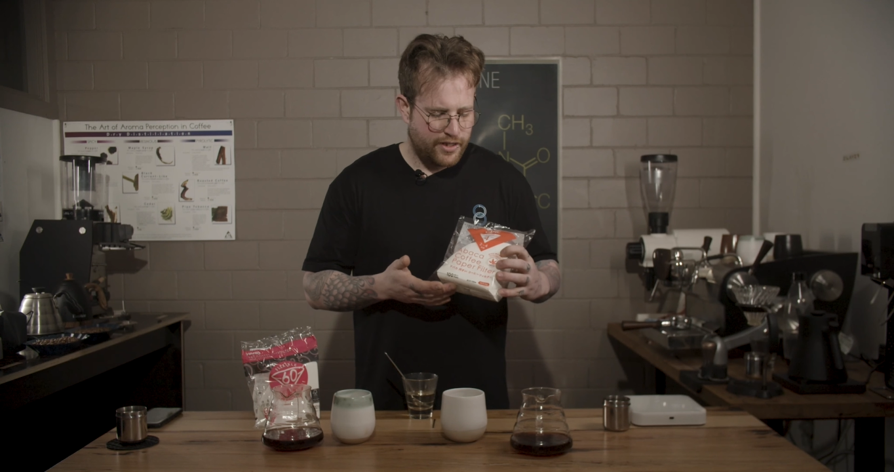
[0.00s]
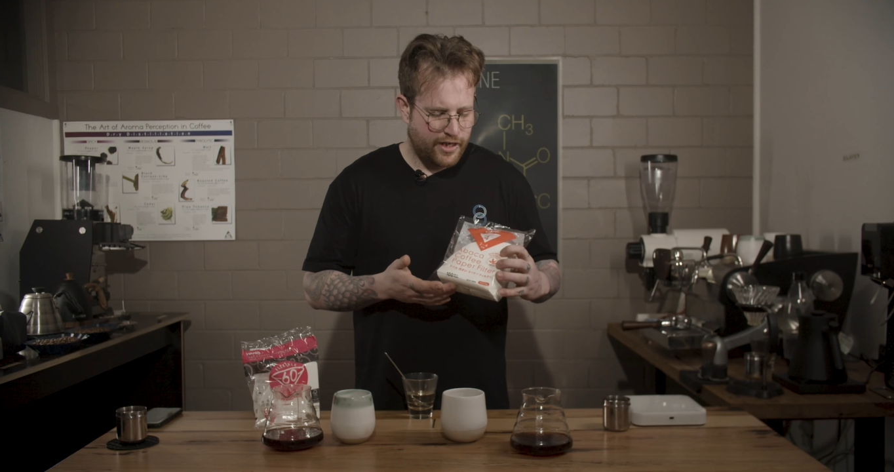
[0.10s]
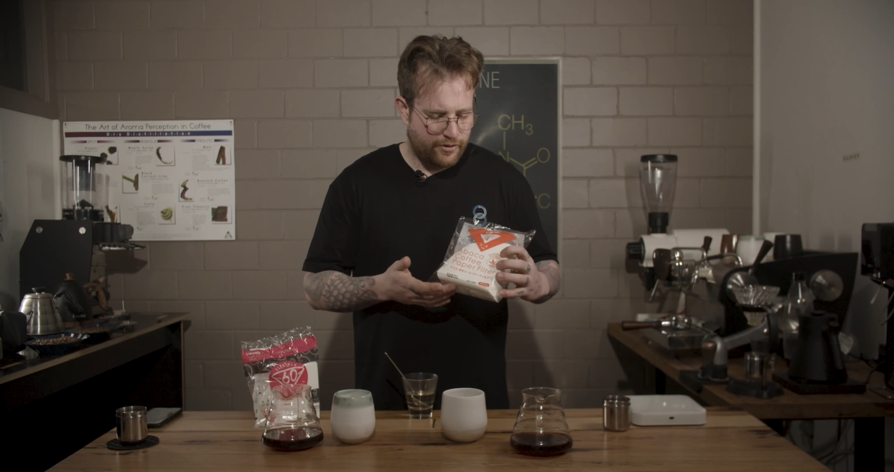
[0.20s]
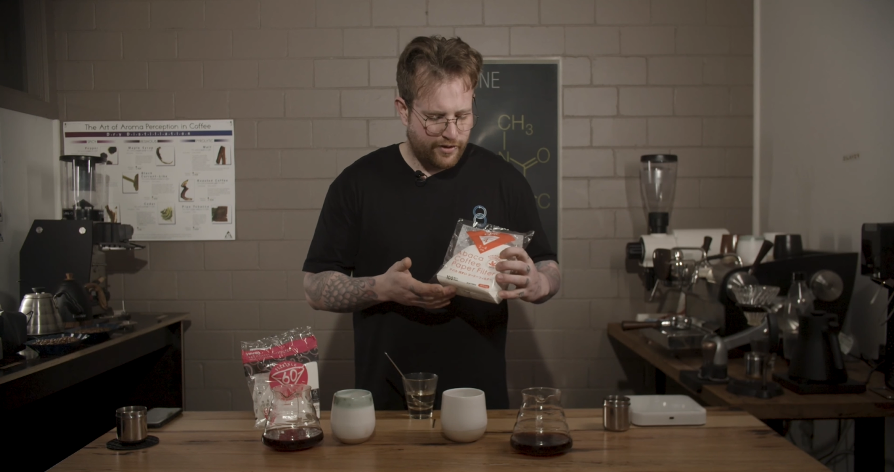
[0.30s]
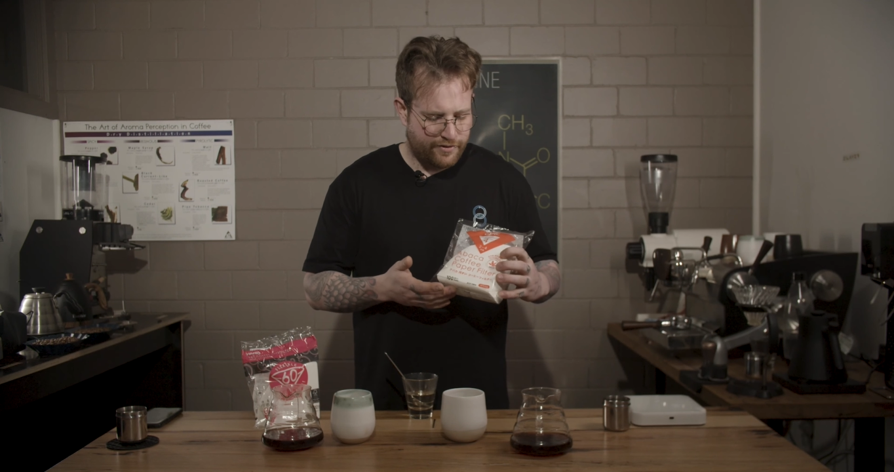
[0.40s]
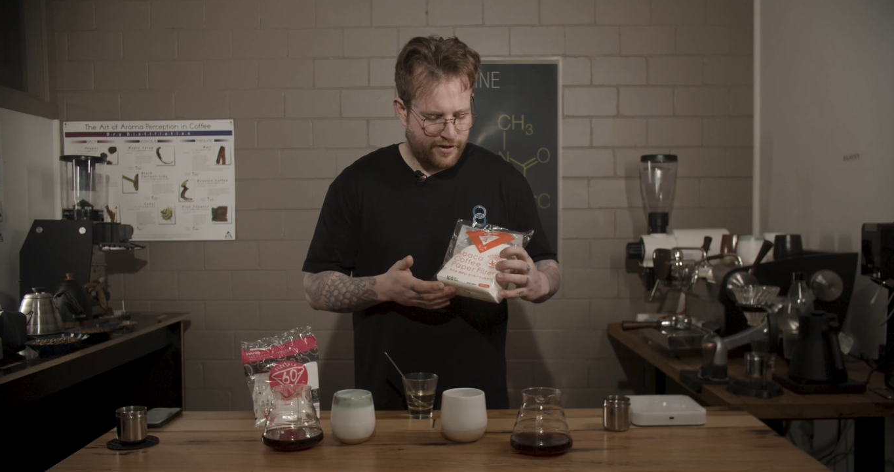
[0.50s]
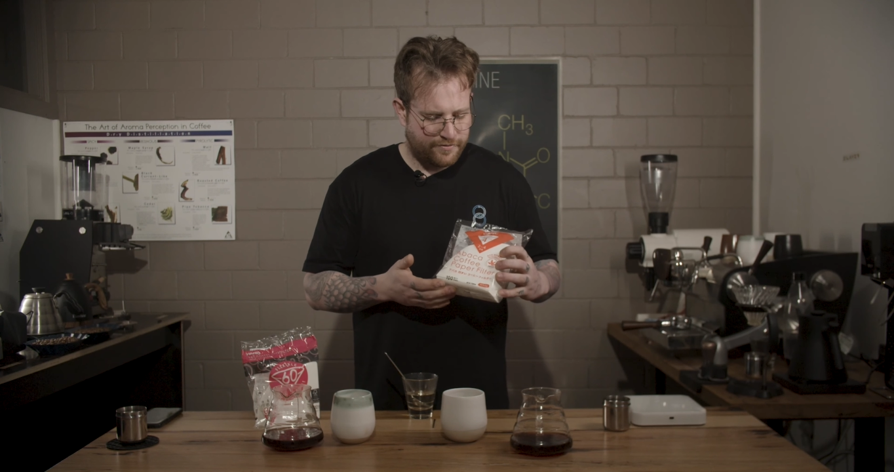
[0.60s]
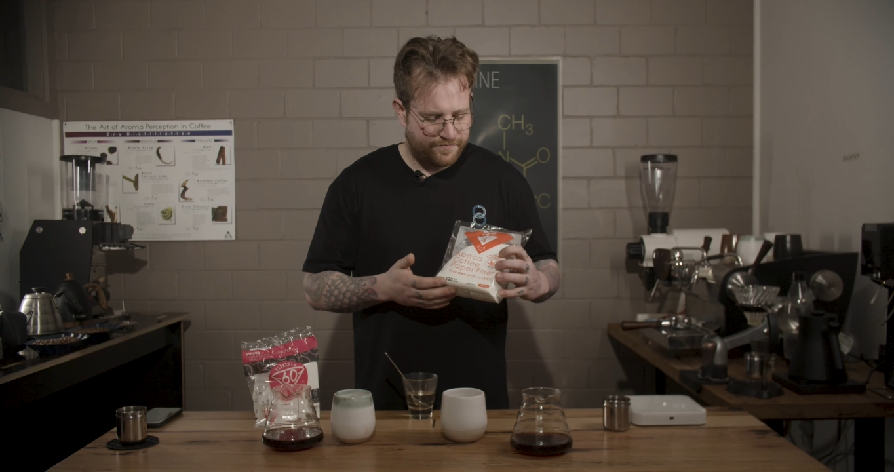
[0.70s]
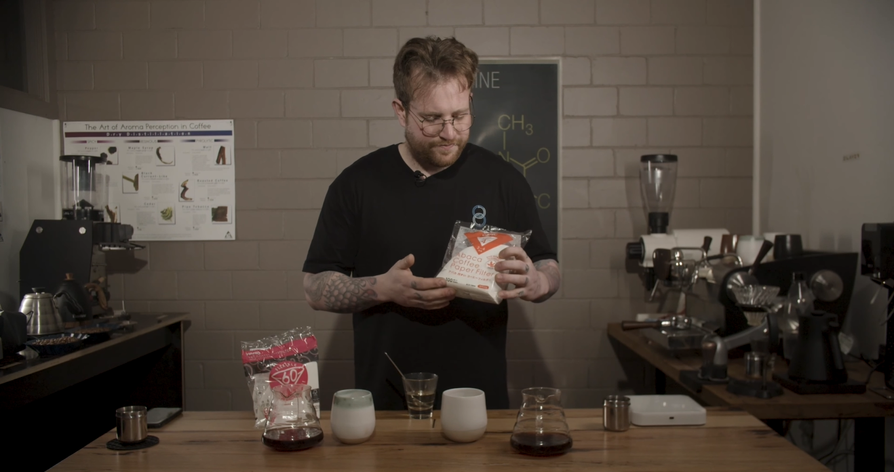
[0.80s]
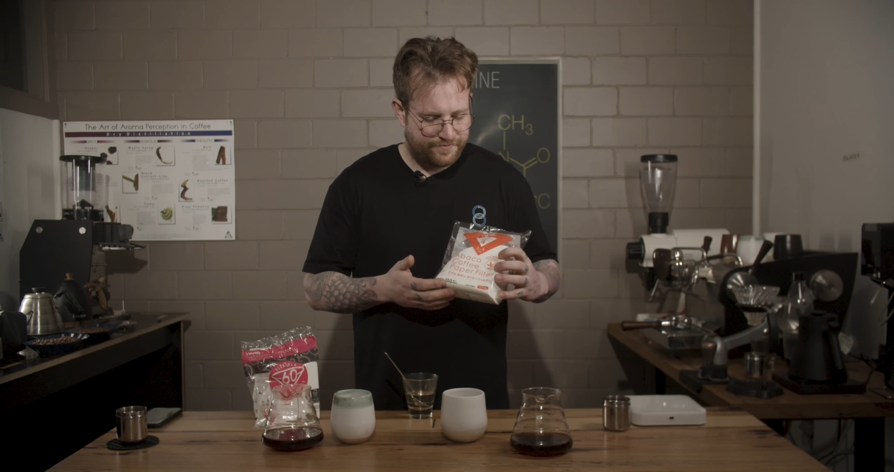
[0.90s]
However,
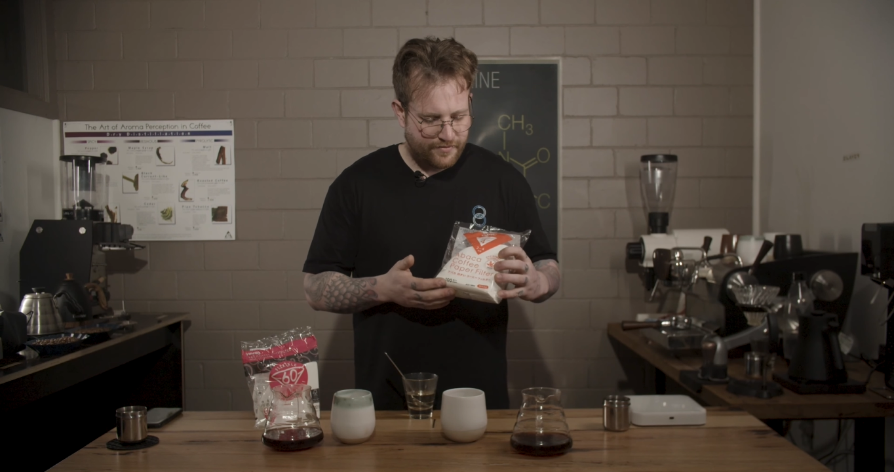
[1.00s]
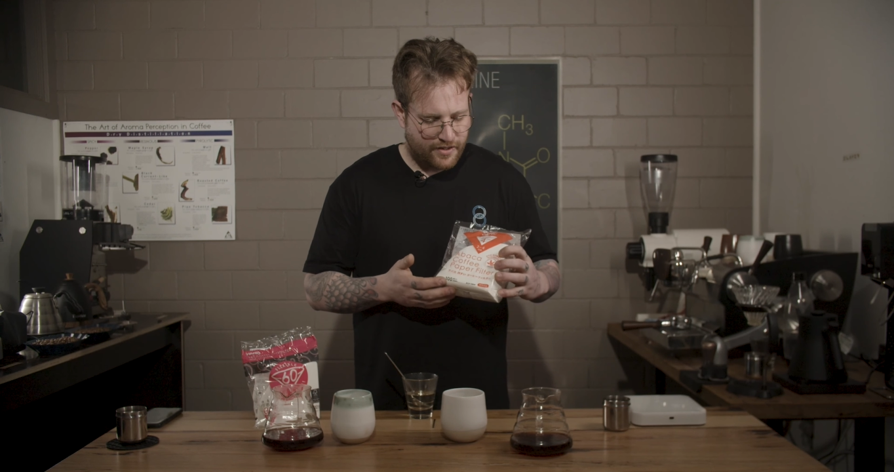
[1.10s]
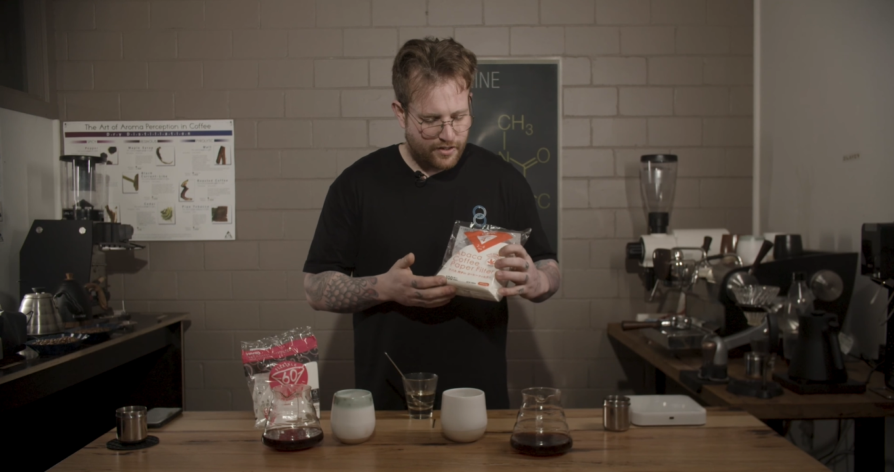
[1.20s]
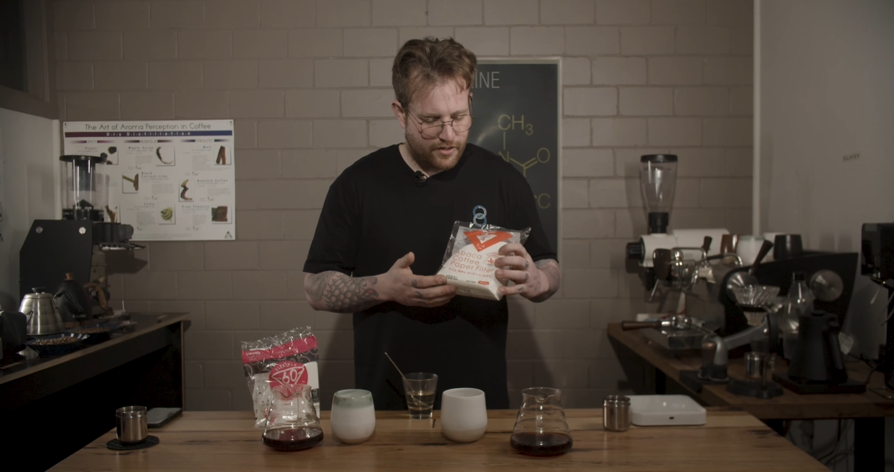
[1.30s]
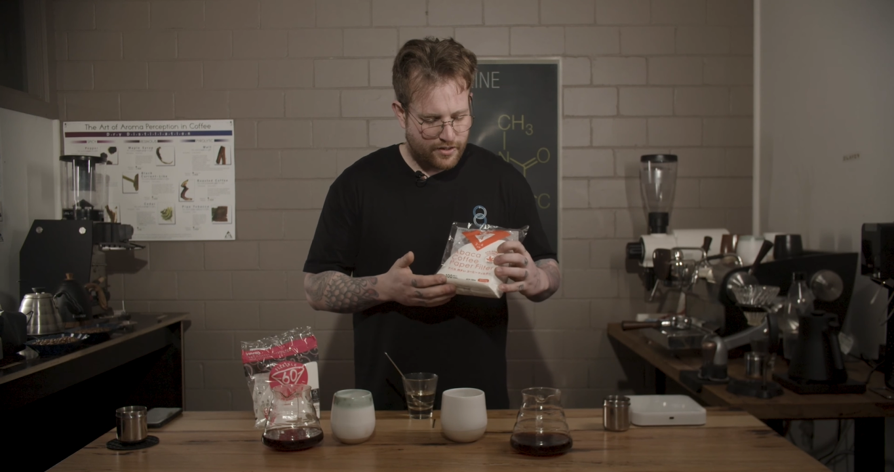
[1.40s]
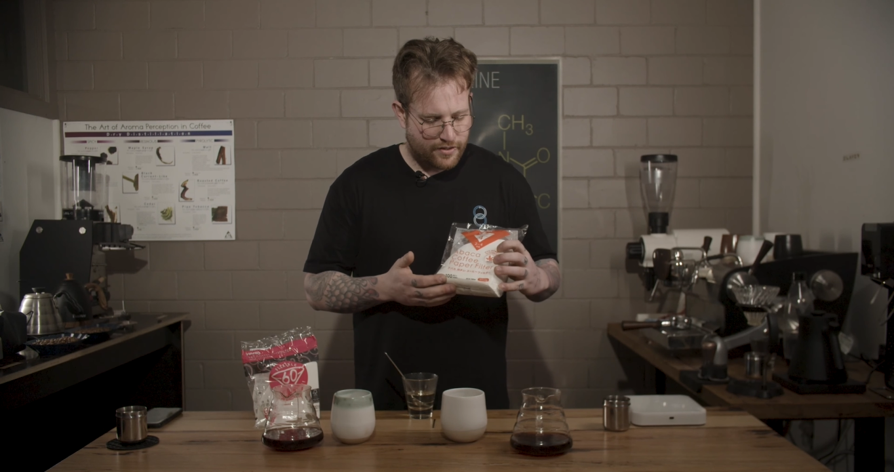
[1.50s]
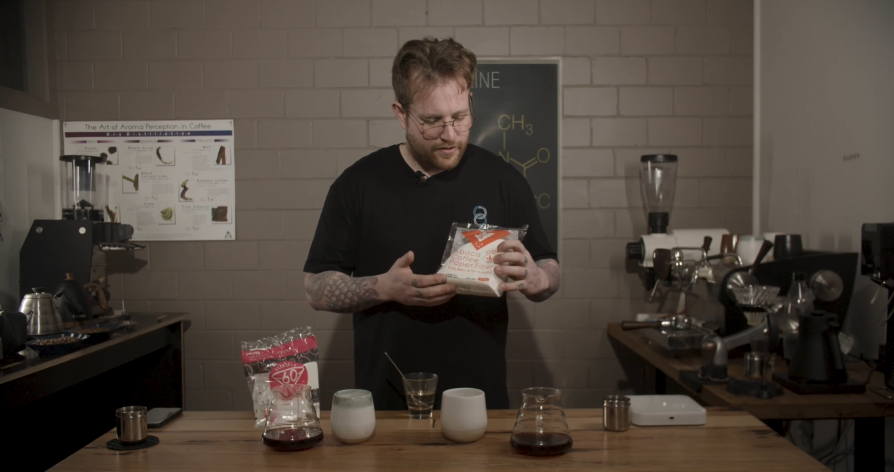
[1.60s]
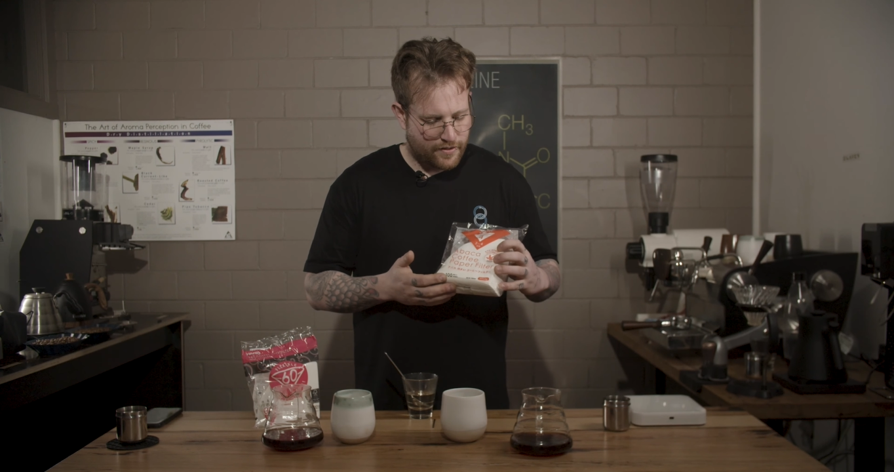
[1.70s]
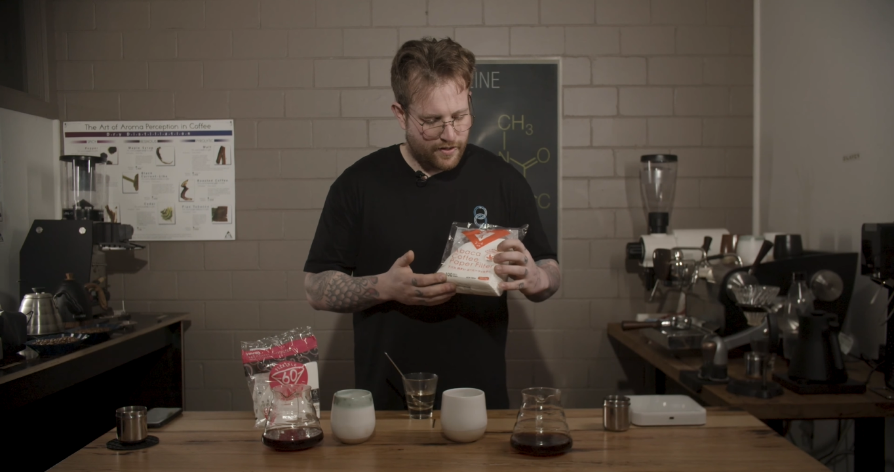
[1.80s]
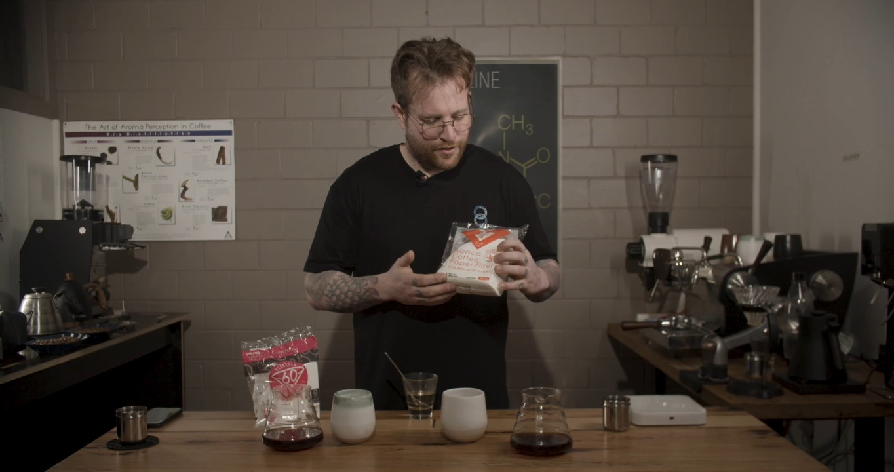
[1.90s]

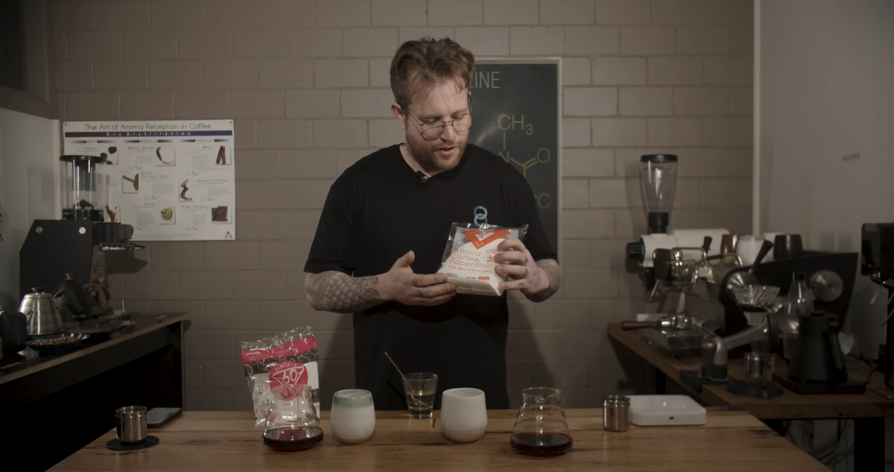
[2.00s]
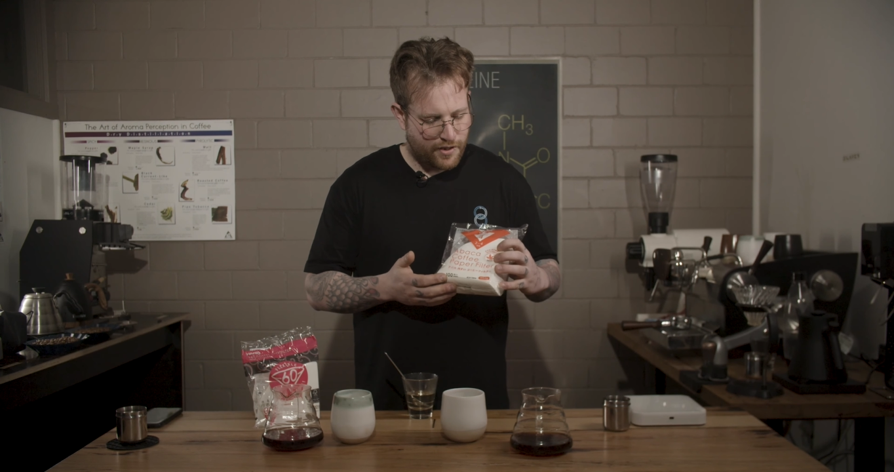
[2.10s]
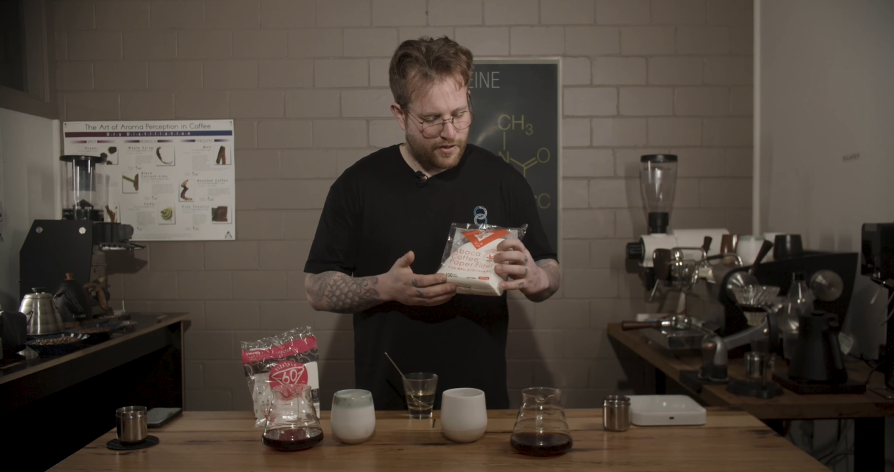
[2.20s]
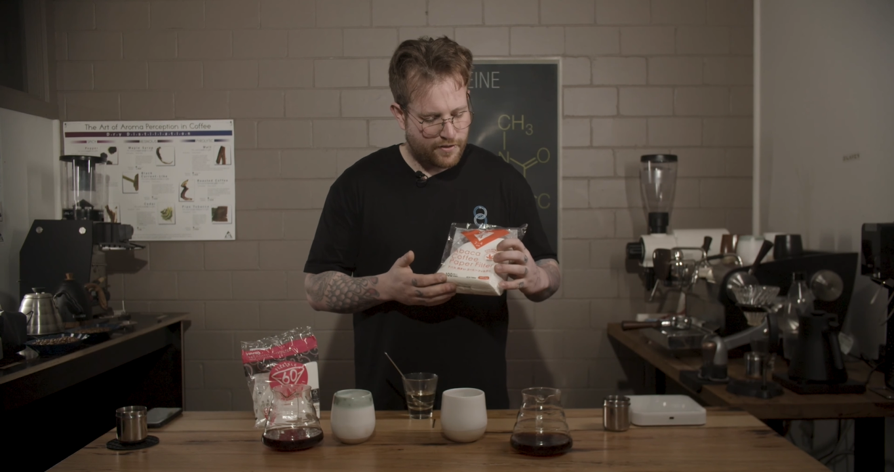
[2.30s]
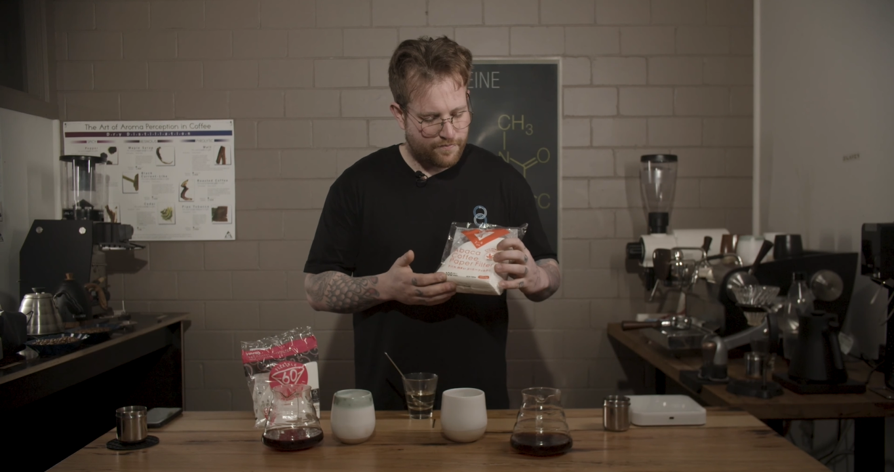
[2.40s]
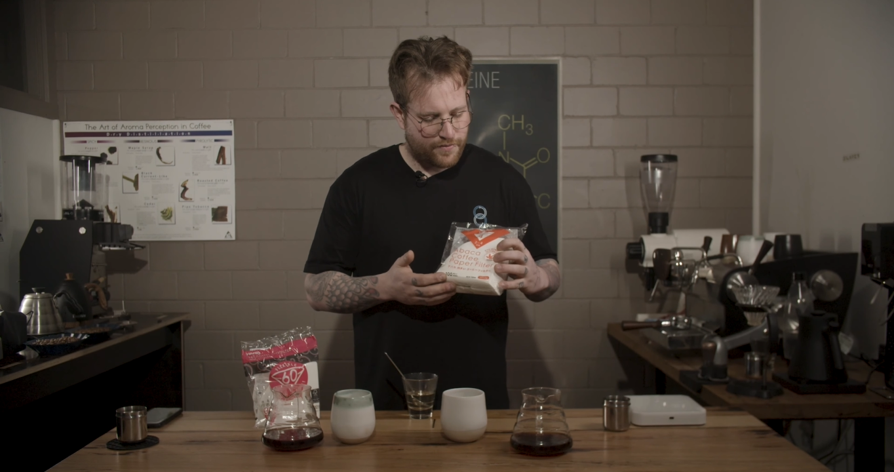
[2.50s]
I think